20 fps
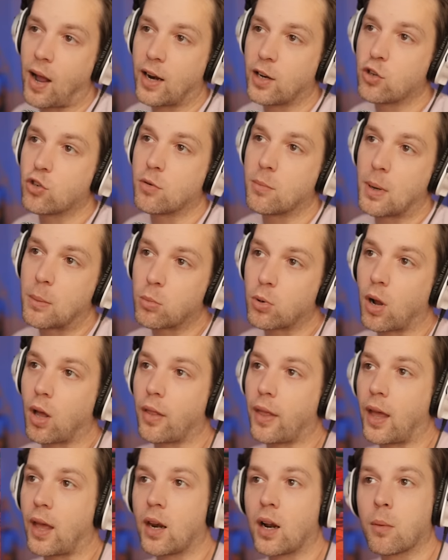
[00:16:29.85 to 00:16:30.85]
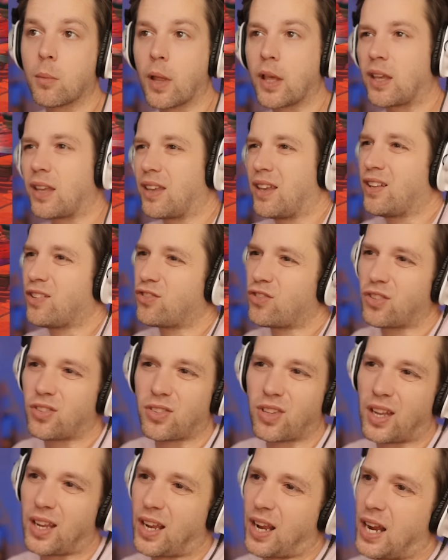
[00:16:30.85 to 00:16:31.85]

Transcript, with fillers: how do you remember all that?" And I'm like, "It's just like